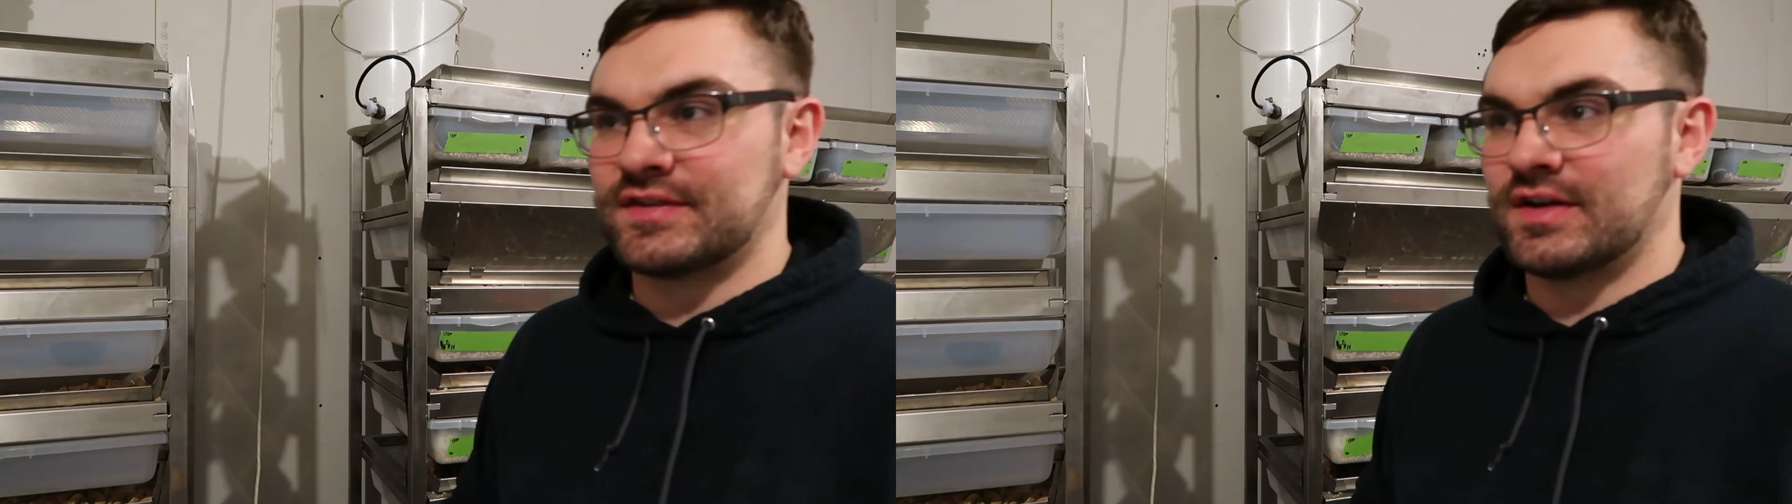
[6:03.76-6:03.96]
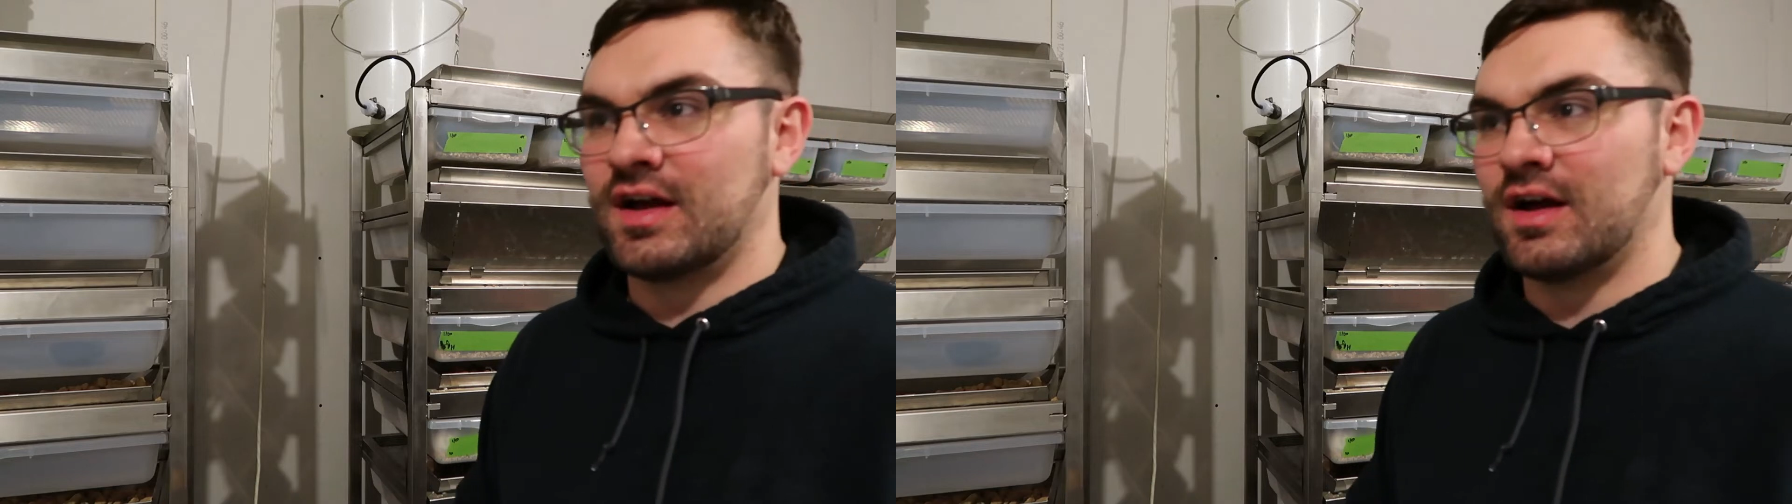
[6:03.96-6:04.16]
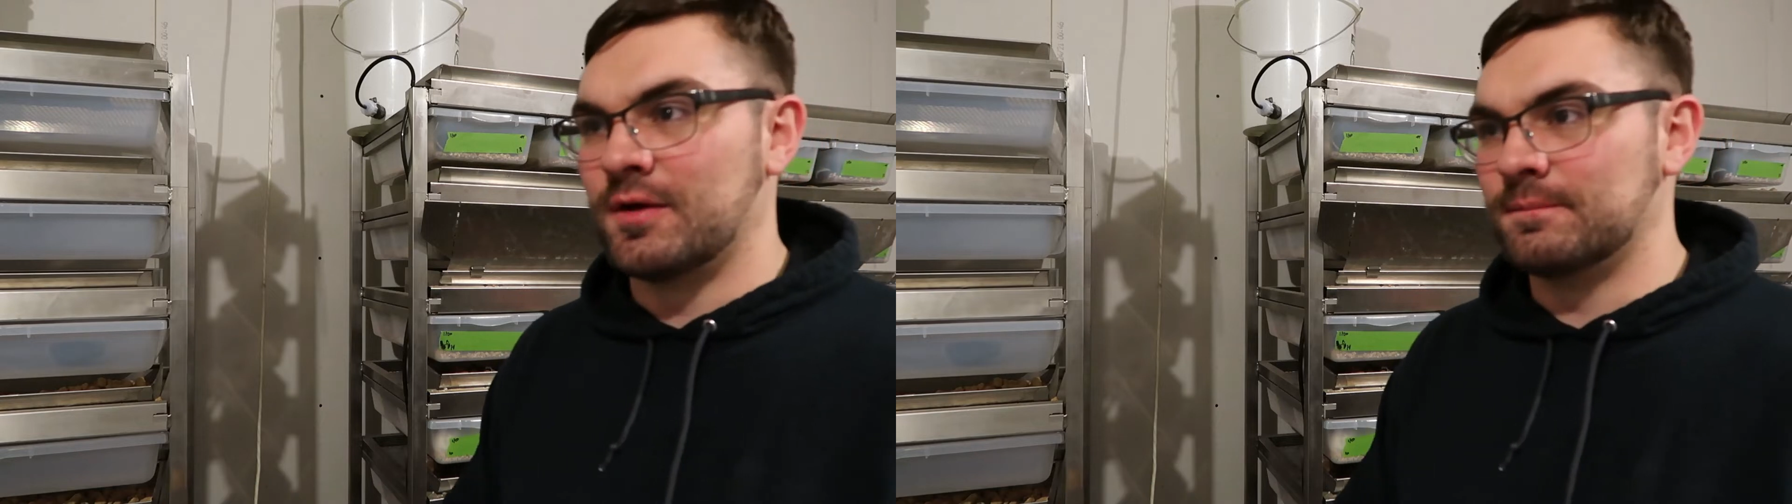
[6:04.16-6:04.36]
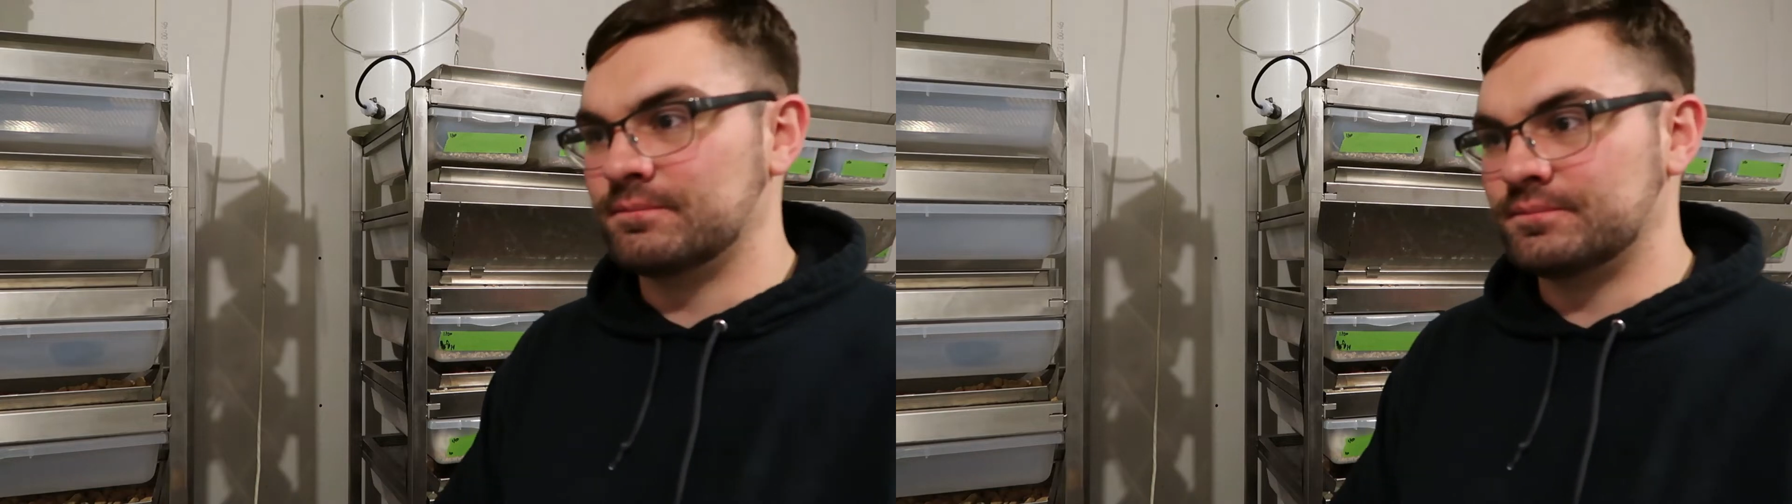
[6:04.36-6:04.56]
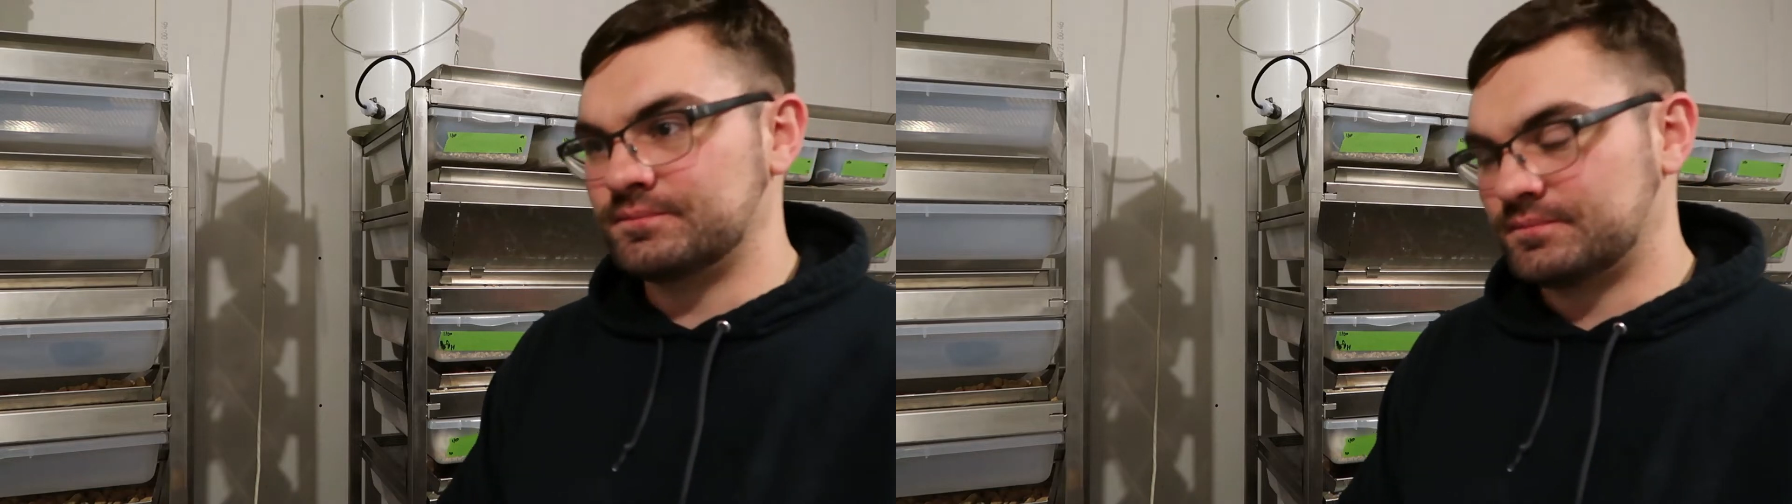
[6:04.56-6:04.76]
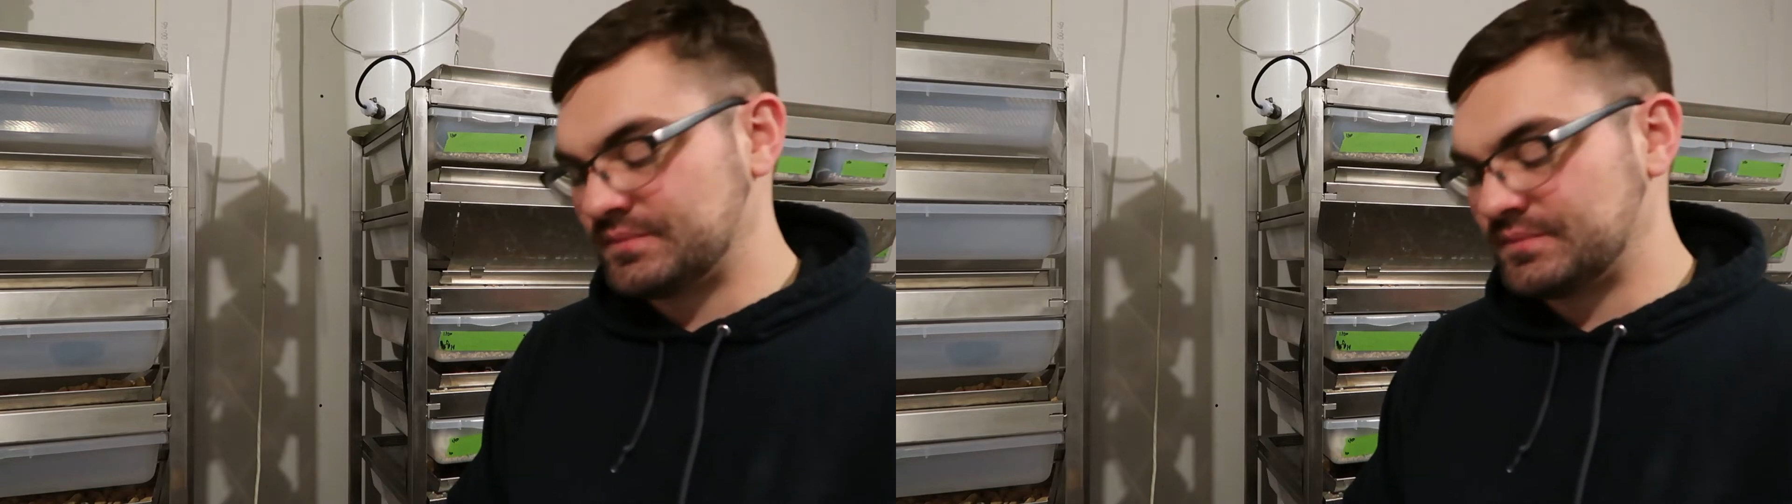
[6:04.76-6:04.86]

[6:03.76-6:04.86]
So